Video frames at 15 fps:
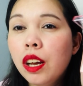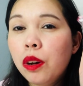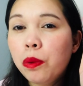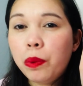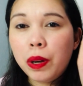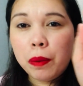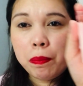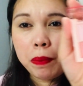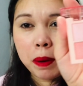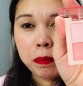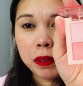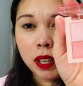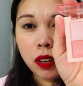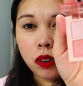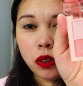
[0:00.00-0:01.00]
will pop
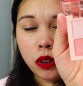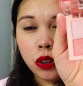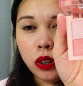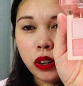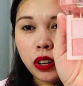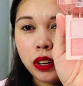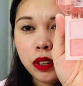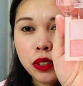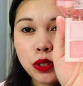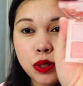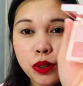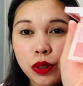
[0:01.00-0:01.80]
the color. So